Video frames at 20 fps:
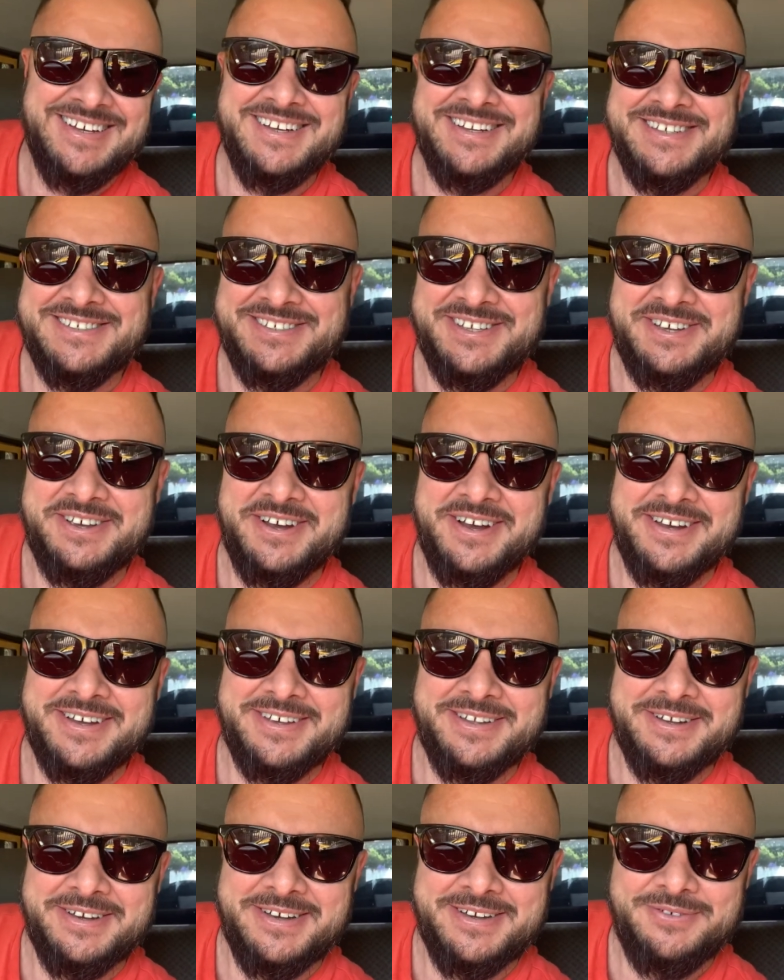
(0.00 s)
So yeah,
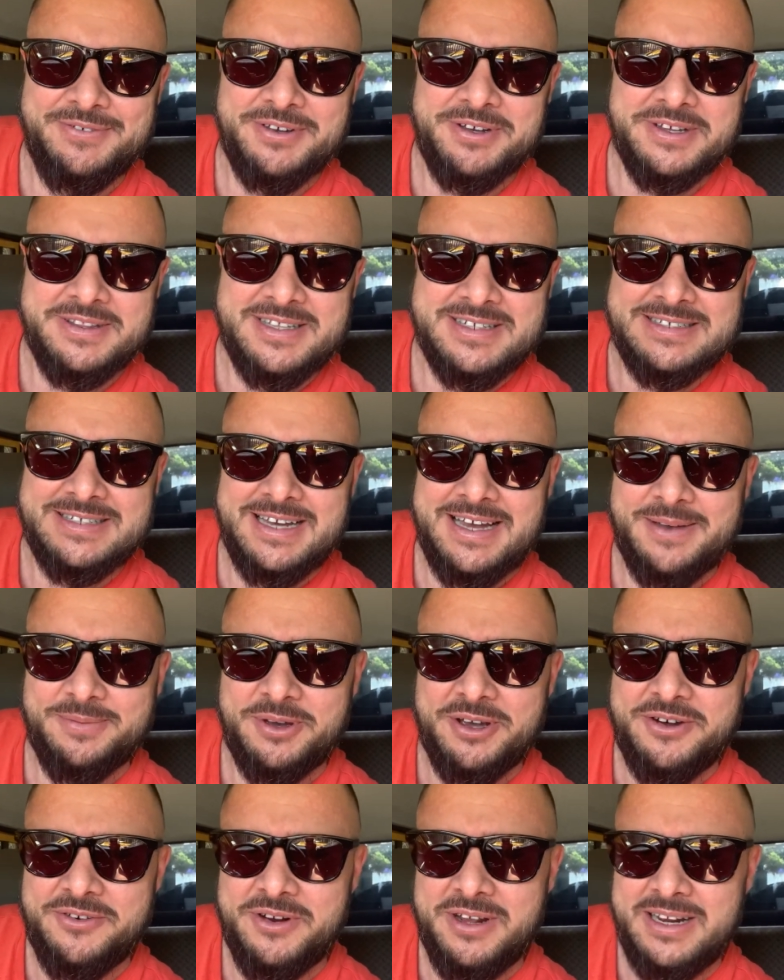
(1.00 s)
you know, if you got the time,
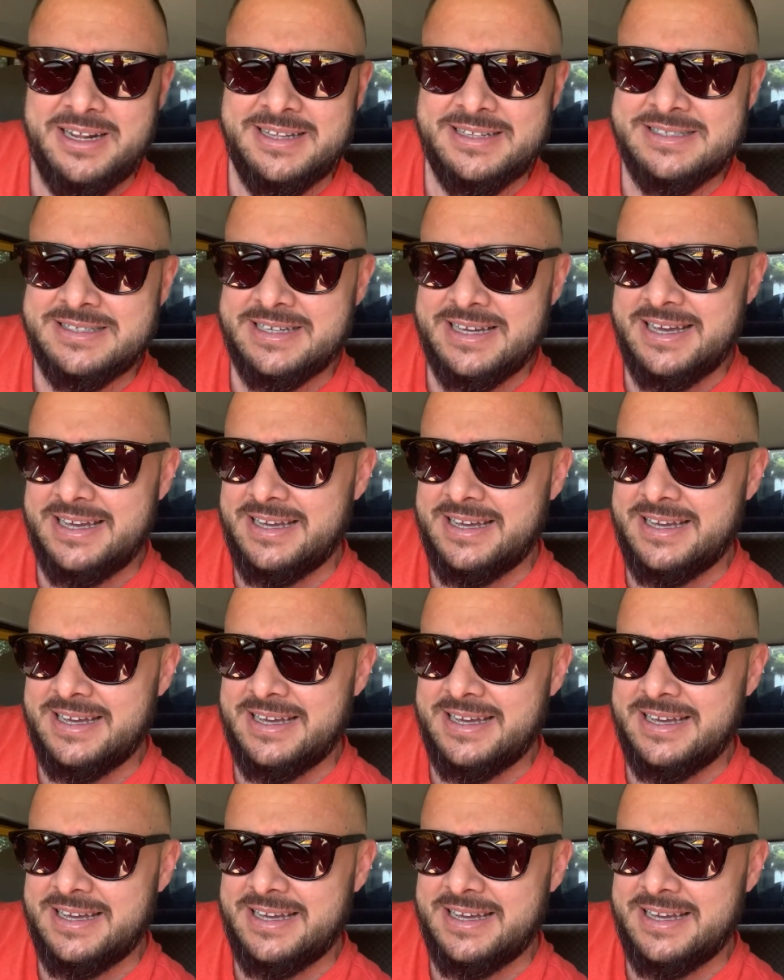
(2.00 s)
go and read it.